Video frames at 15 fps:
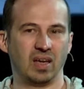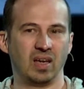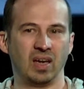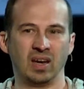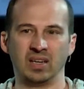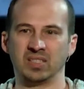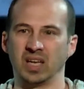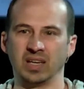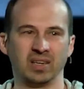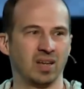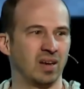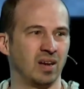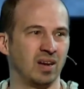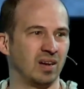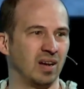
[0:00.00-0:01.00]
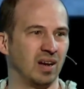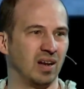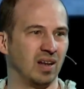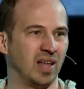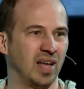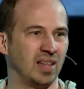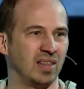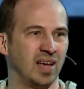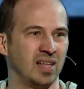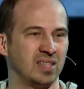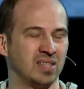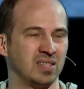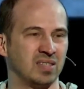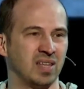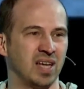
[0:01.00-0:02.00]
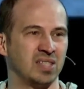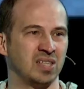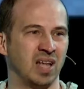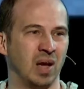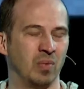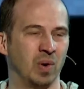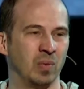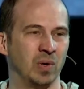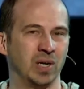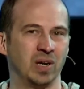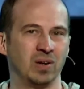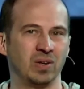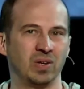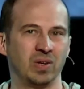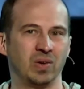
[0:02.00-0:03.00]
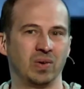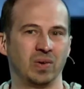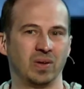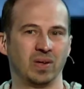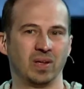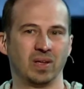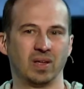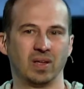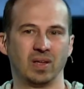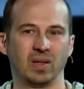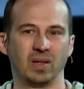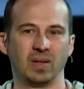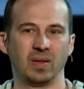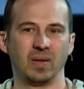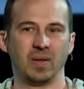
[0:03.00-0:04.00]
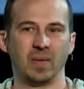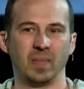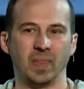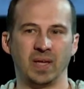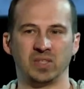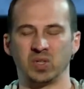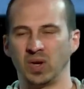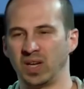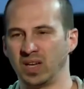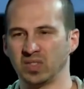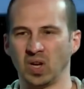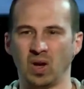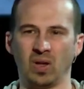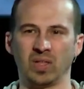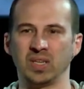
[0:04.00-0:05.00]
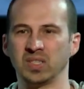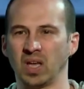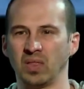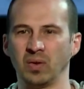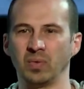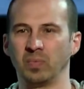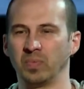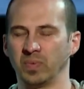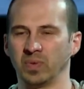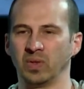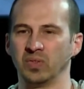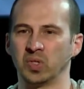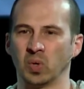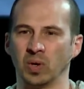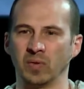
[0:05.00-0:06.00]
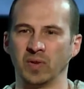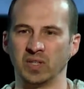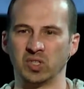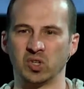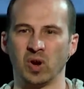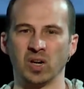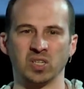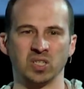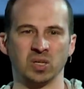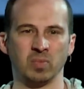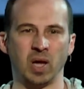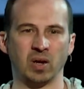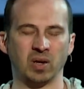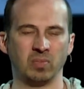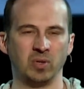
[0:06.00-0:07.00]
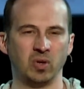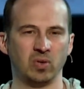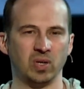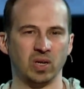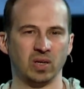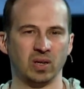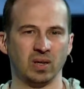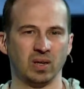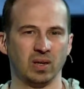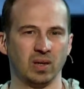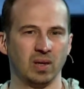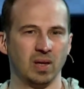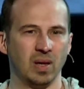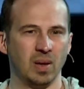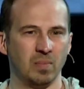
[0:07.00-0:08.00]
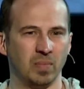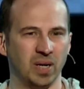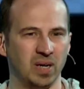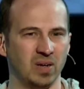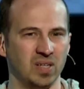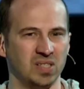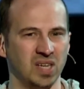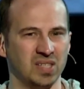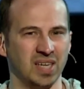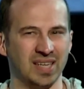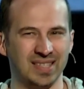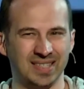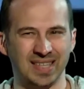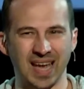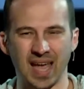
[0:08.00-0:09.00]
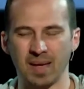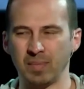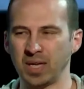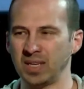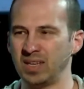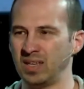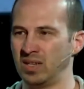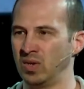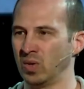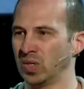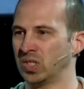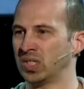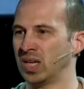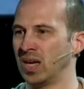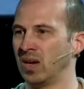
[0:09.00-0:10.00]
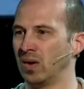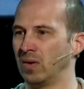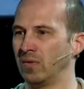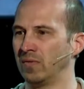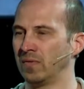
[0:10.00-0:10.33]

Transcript: And he's like, no, that's not what we're here to do. And so he gives all these other sort of instructions about communion. But here he says, examine yourself.